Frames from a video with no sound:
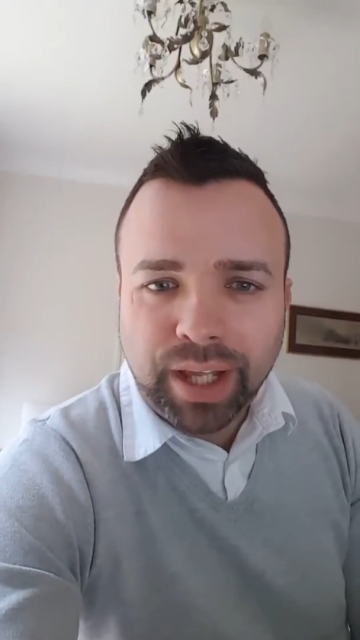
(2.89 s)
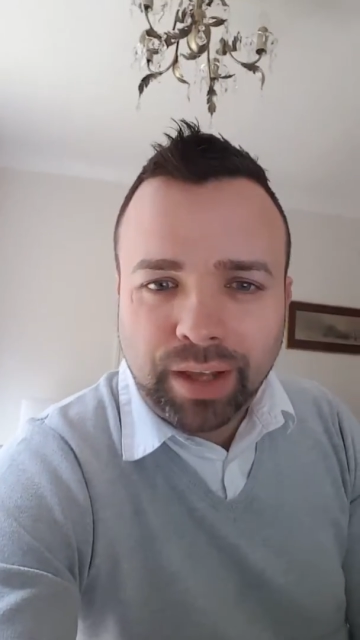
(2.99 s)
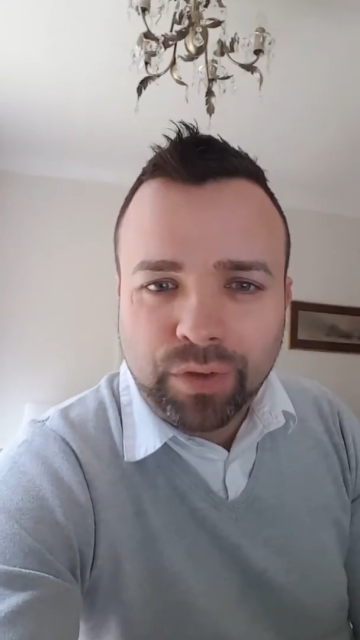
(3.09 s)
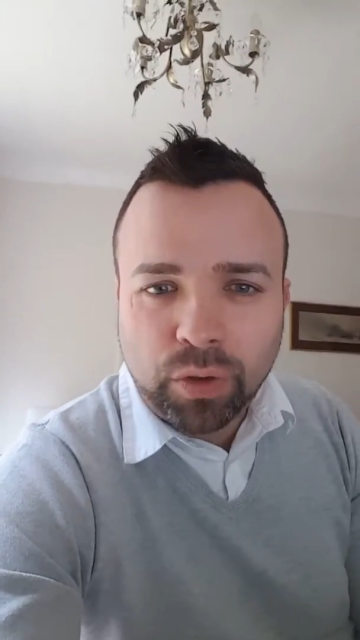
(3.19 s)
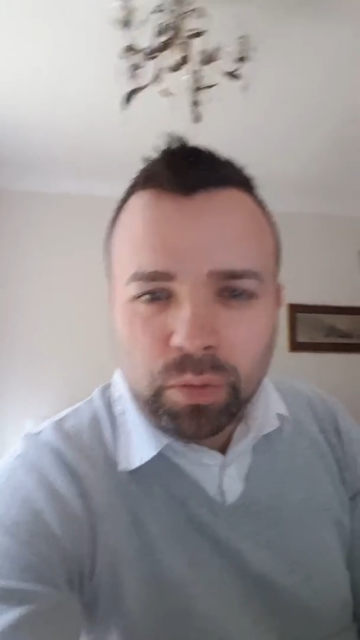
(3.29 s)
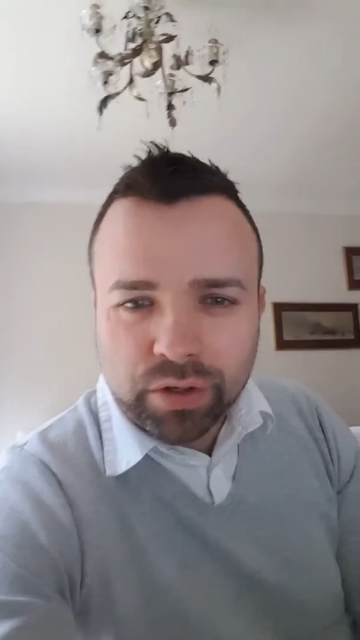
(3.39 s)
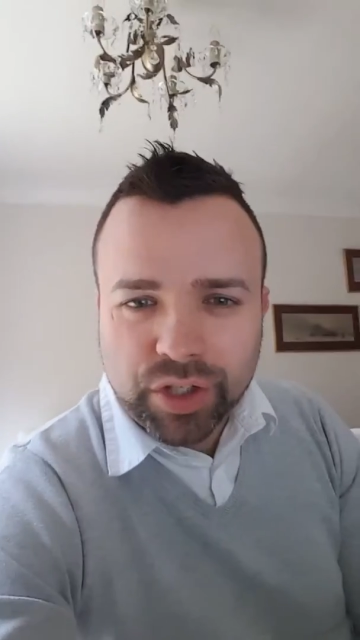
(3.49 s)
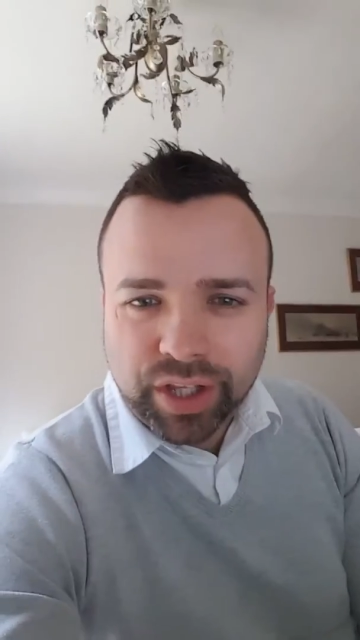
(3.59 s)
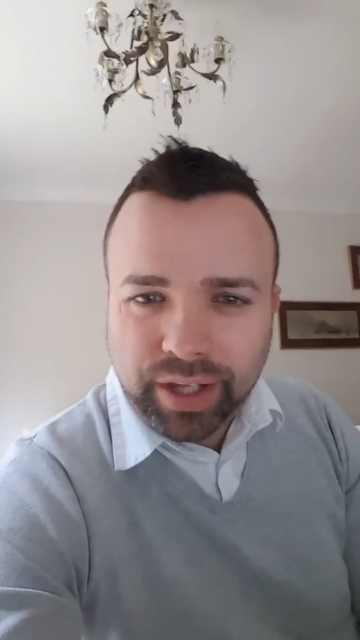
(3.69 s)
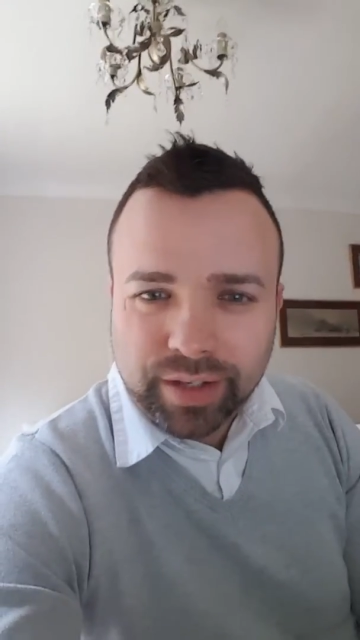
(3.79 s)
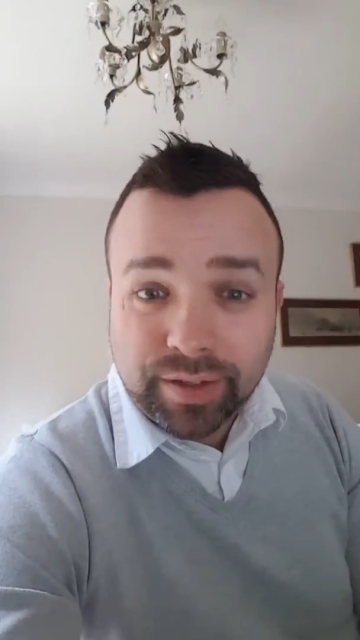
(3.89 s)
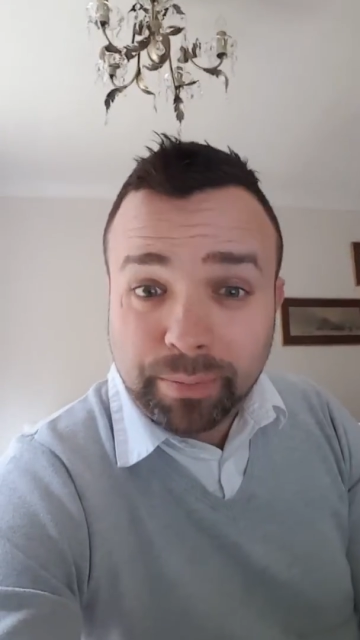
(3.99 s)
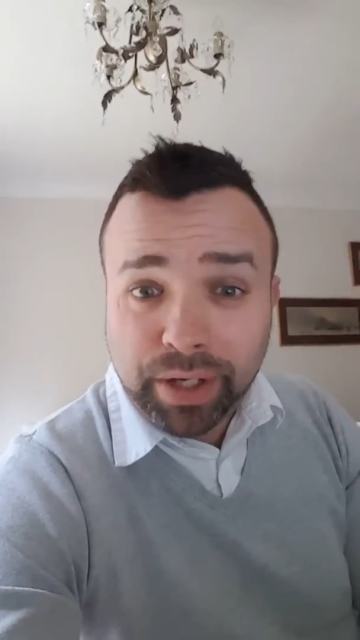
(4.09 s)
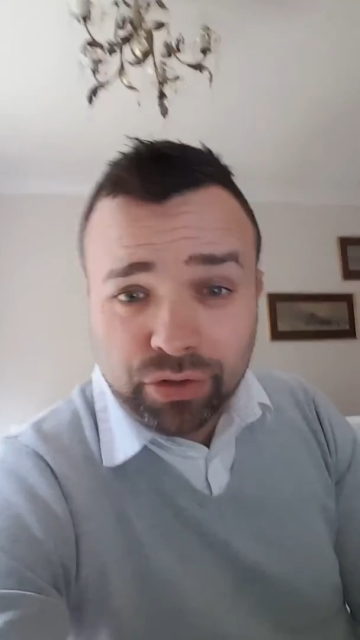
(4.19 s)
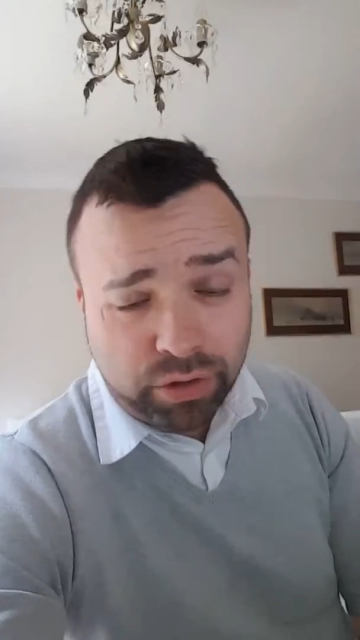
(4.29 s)
If you're watching this, it
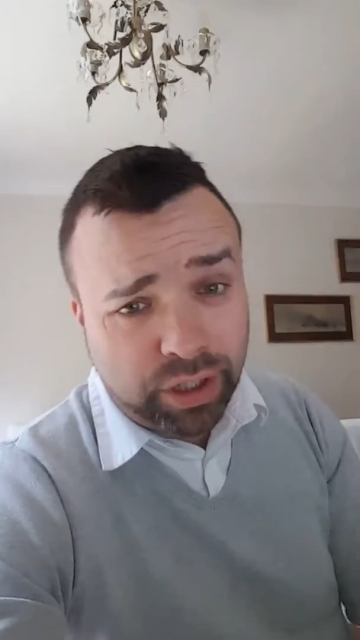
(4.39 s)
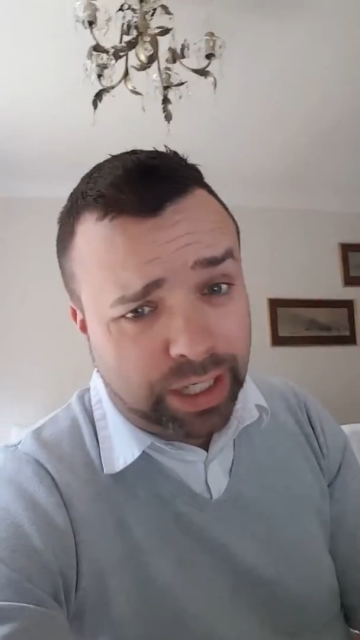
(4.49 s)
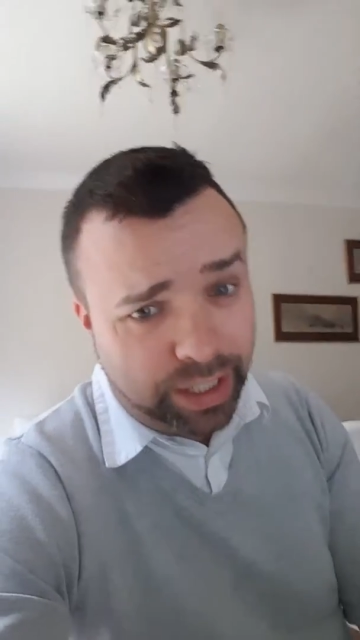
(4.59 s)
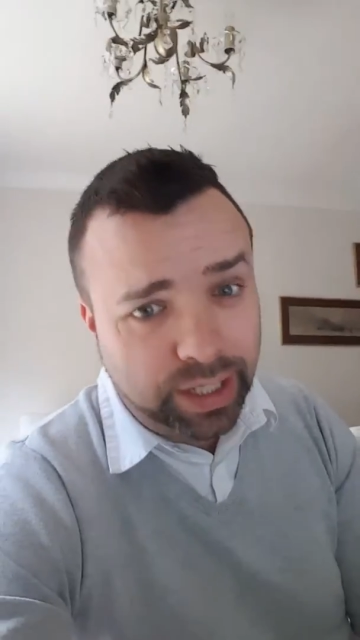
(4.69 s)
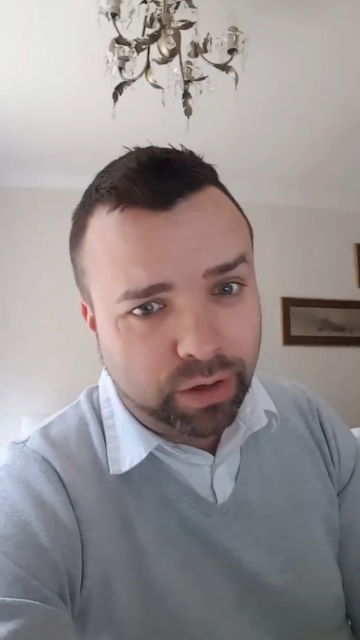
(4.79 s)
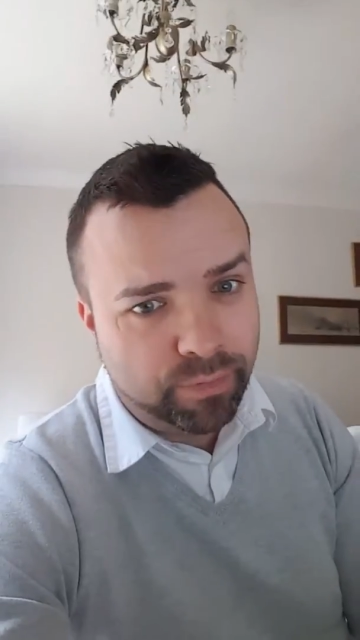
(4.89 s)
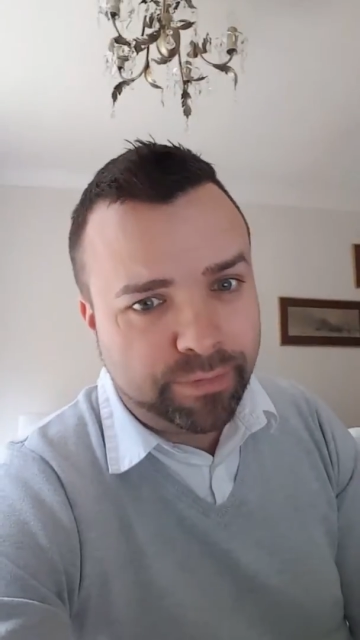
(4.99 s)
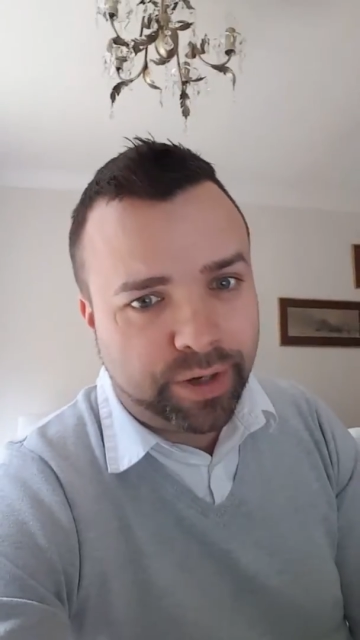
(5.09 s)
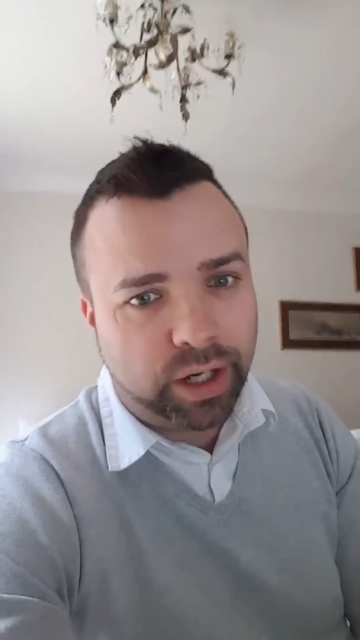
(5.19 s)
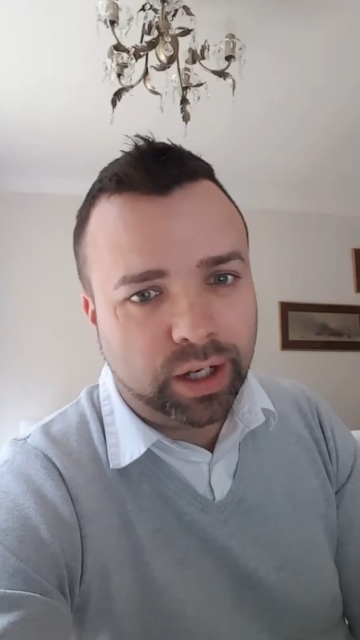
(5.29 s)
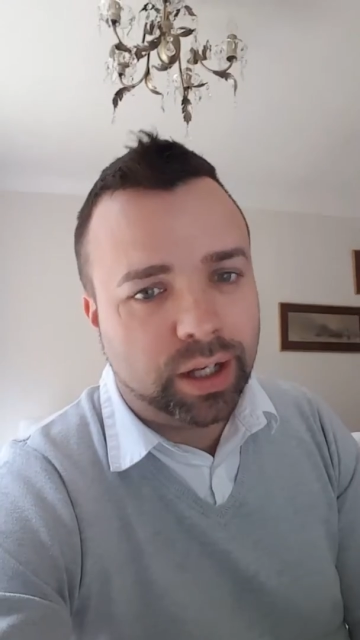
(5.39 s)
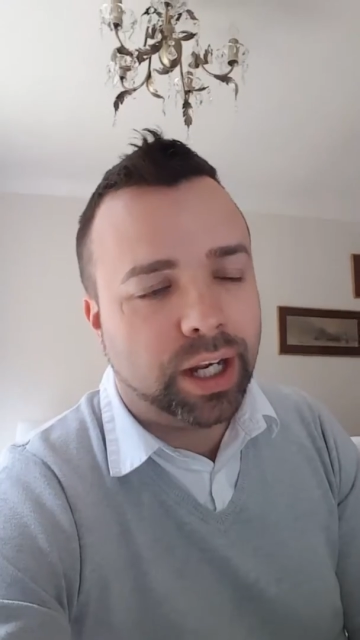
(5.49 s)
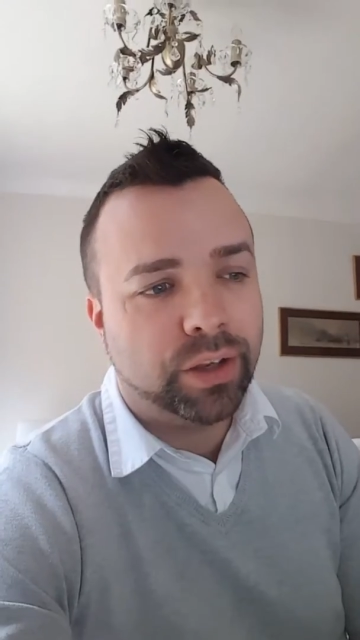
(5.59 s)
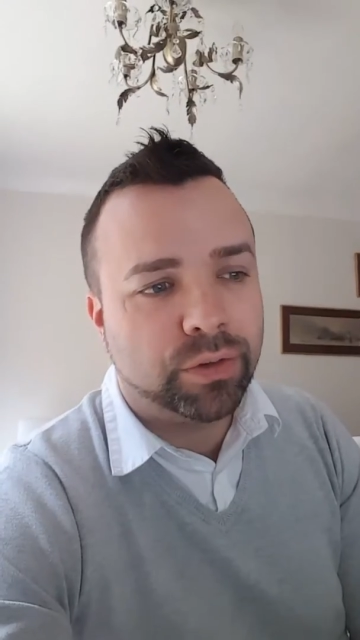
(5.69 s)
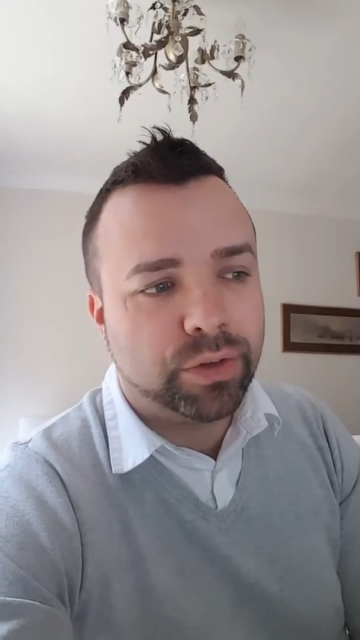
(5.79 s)
means you're clearly on fire
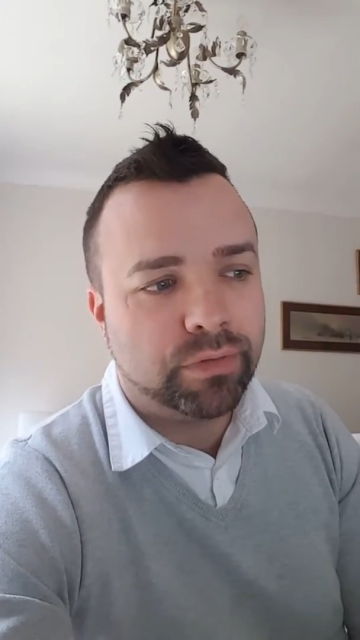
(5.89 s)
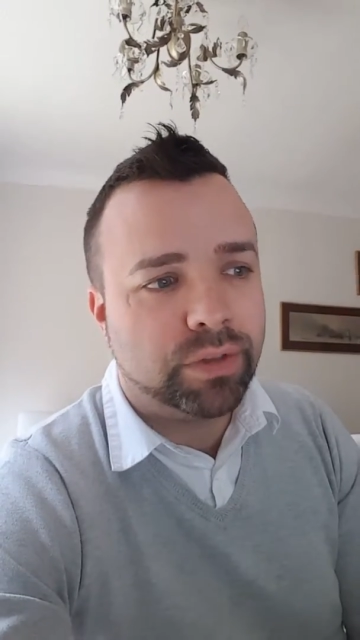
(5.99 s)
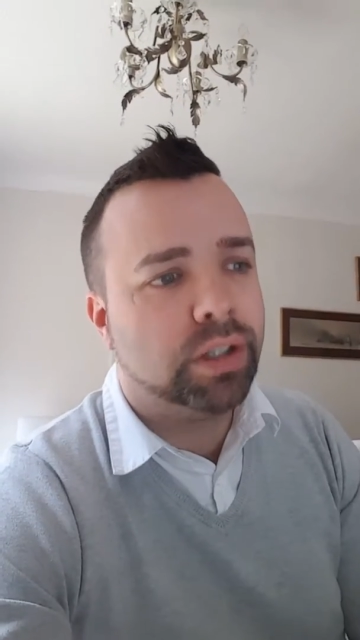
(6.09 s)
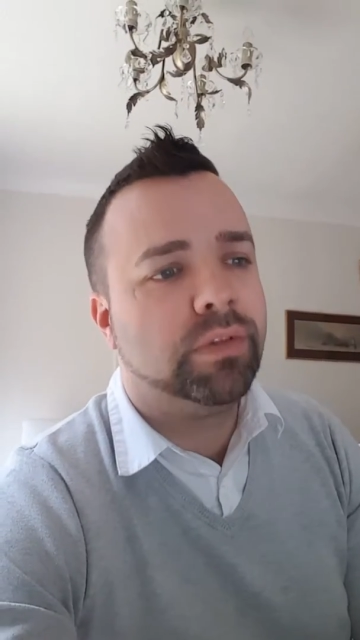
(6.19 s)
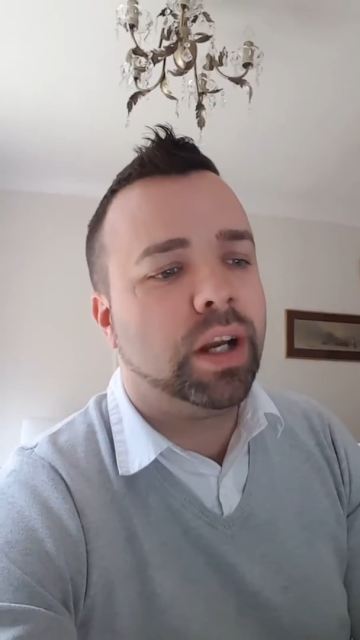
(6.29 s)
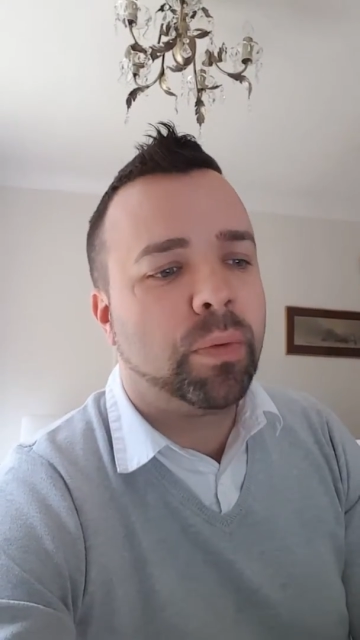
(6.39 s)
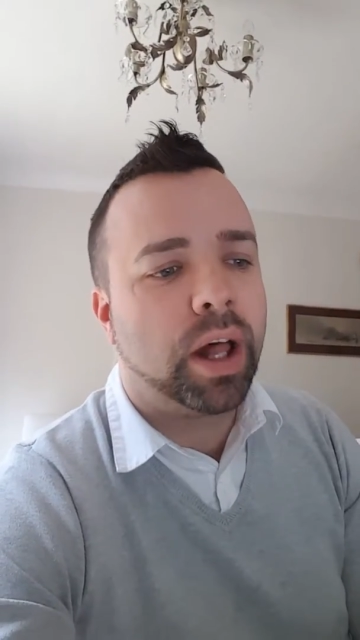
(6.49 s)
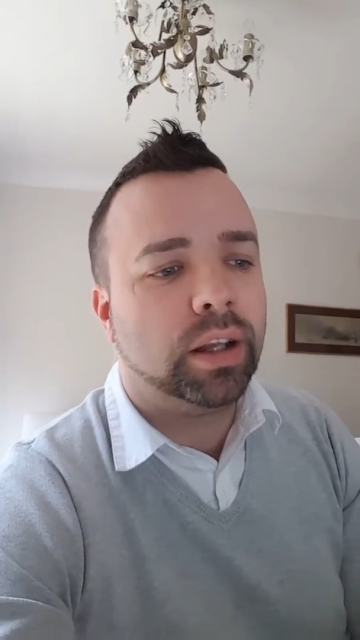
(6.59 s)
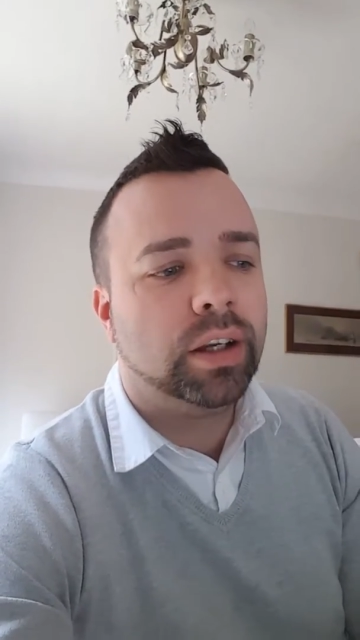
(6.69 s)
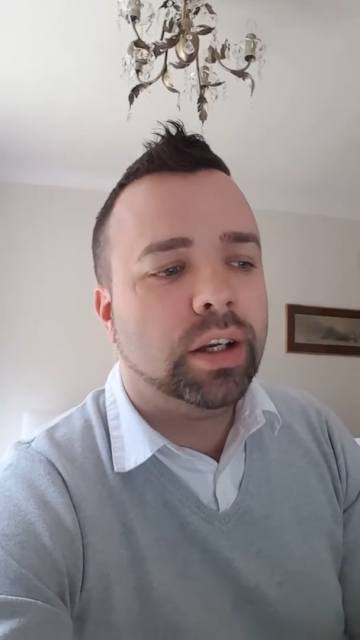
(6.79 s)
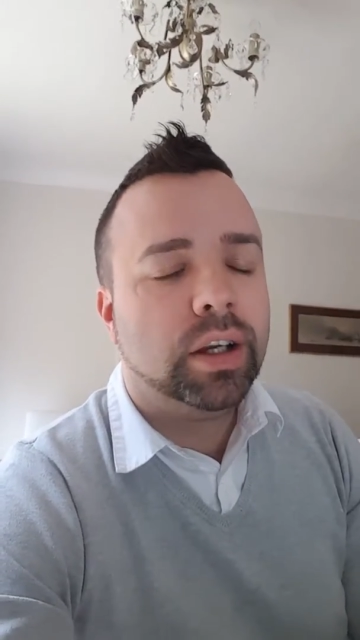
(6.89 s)
and you're doing really, really well.